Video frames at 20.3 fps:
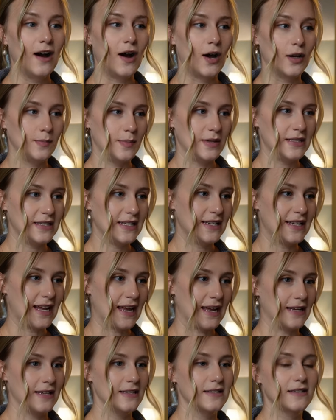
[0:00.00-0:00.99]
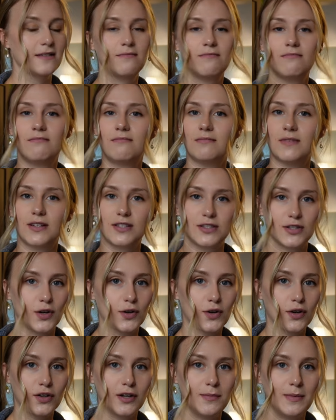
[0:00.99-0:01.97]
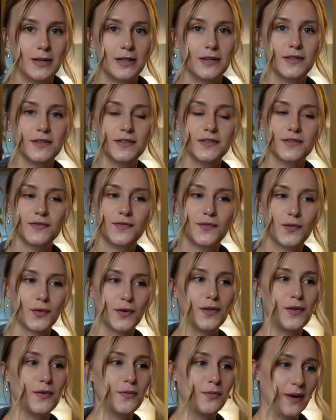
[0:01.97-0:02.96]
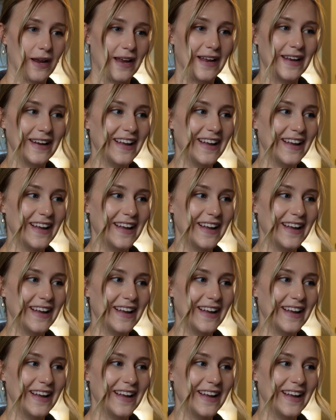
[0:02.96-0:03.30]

on busy days. Slow cooker meals for the win.